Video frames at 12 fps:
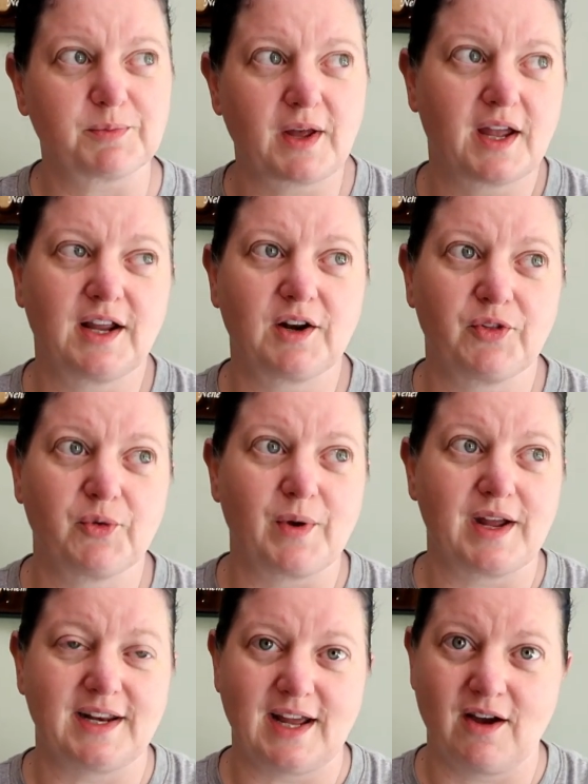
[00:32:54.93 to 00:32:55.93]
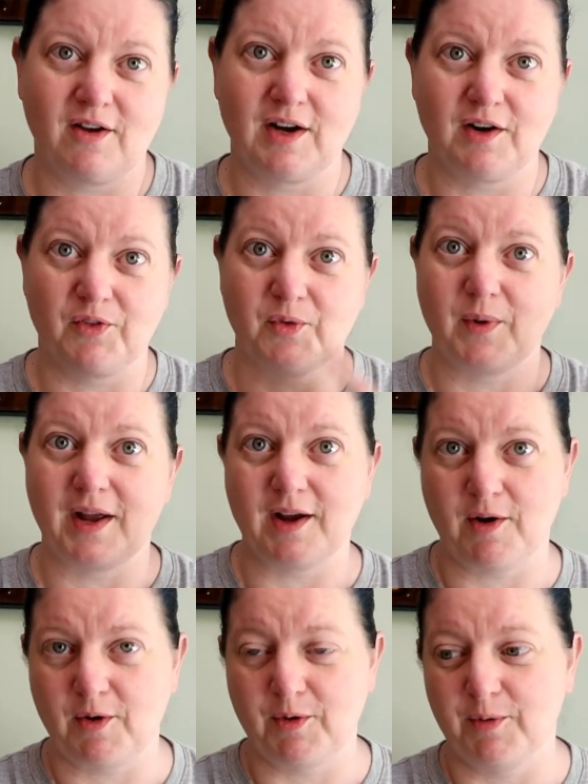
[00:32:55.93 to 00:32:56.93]
playing on the way down and on the way
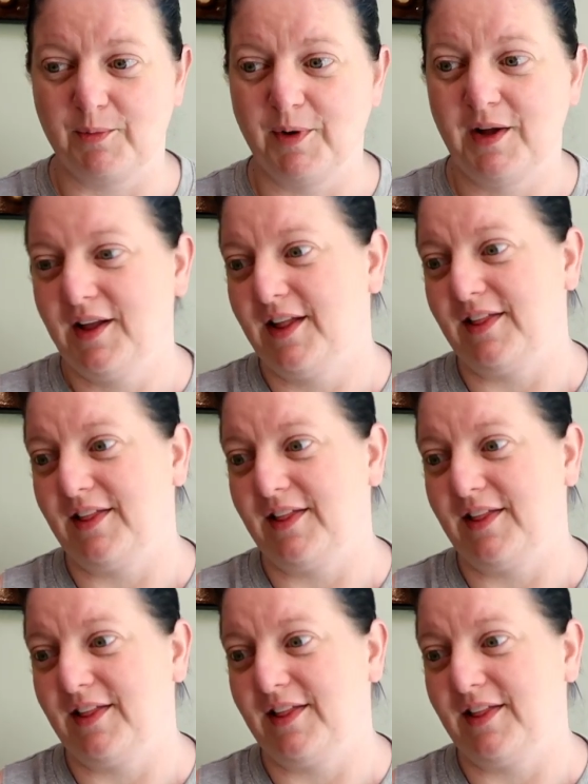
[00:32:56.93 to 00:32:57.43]
home